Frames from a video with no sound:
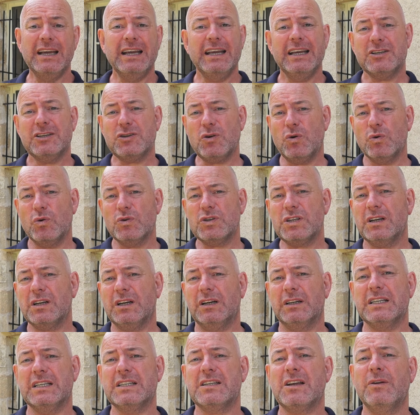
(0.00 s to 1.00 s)
It's also
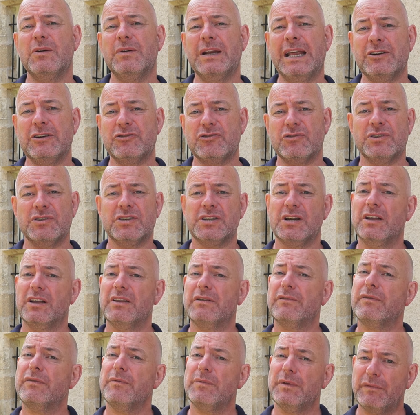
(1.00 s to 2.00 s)
got its own entrance
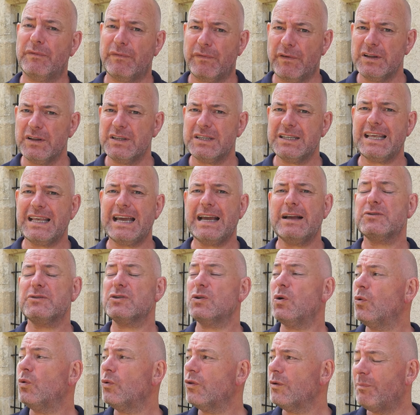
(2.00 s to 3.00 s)
either from the front of the house
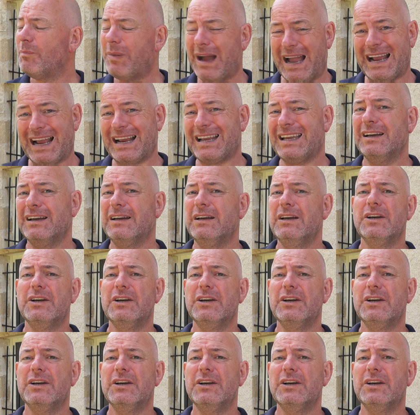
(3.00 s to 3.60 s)
or the back.